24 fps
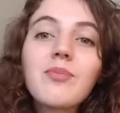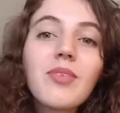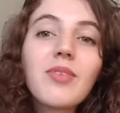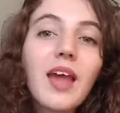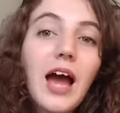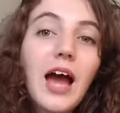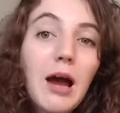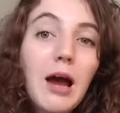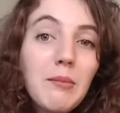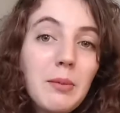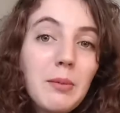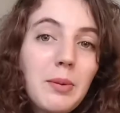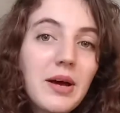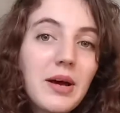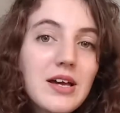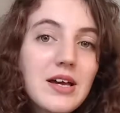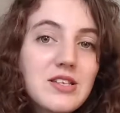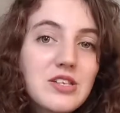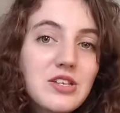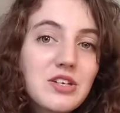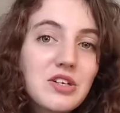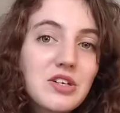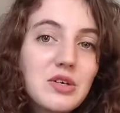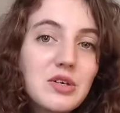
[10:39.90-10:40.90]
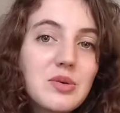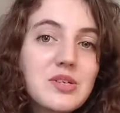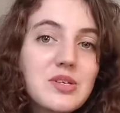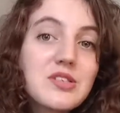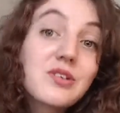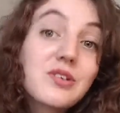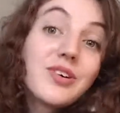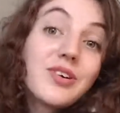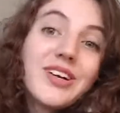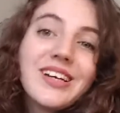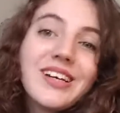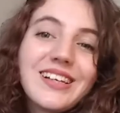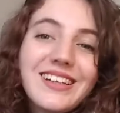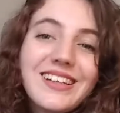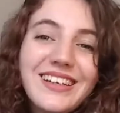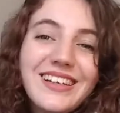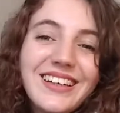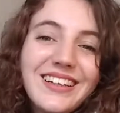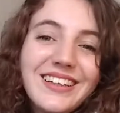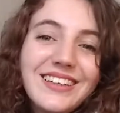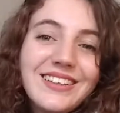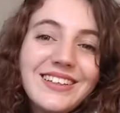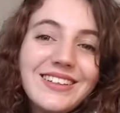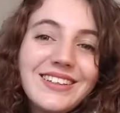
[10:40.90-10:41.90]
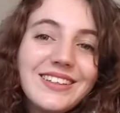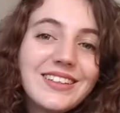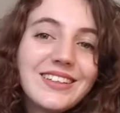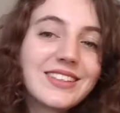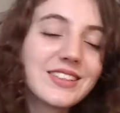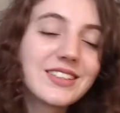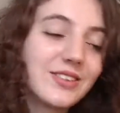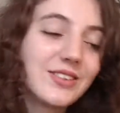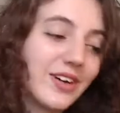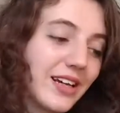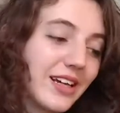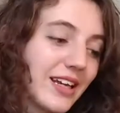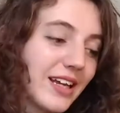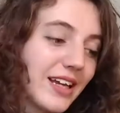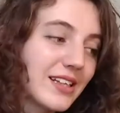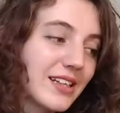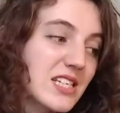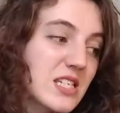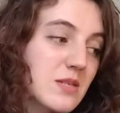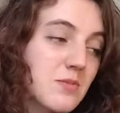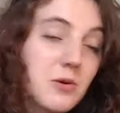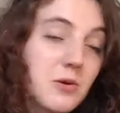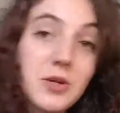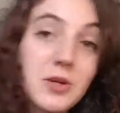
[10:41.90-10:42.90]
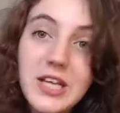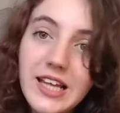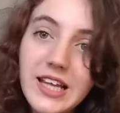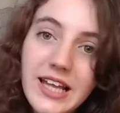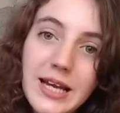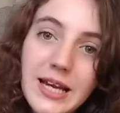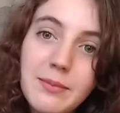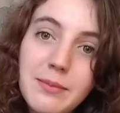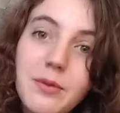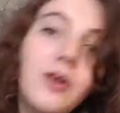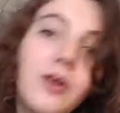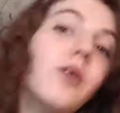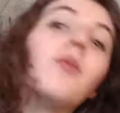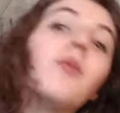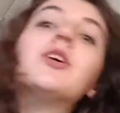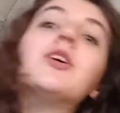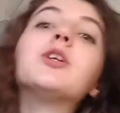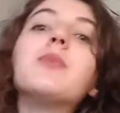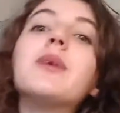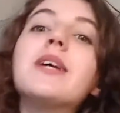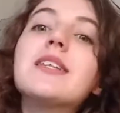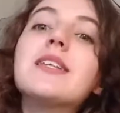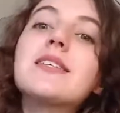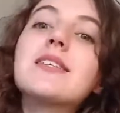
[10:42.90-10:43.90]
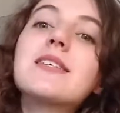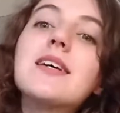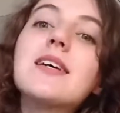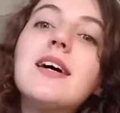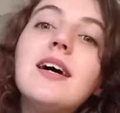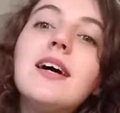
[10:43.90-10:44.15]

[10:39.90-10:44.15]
am a person who is chronically ill, so I get the spoonie label, which means